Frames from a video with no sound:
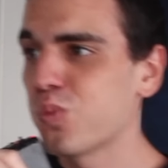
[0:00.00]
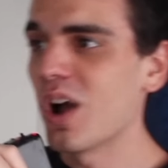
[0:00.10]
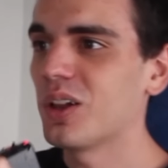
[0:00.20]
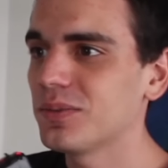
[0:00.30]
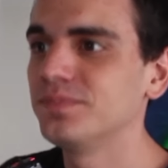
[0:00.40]

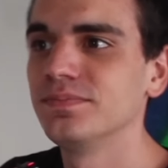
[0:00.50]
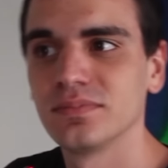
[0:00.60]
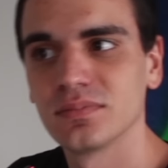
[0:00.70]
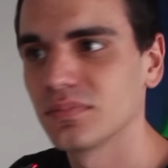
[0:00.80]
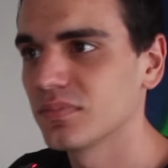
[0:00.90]
Well,
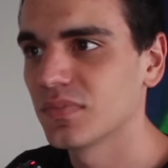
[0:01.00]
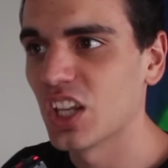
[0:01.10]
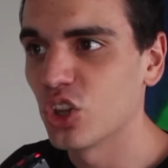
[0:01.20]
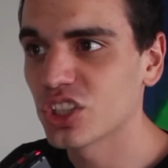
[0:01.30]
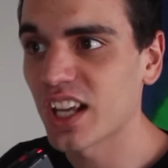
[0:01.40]

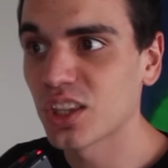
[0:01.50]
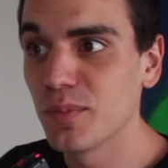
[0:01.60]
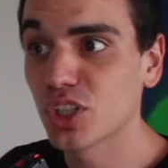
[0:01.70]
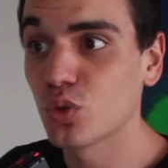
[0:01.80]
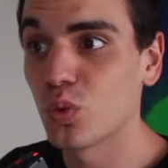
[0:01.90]
it looks like the
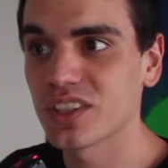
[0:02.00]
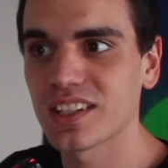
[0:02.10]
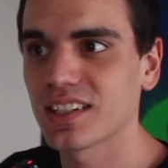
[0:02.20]
mission was a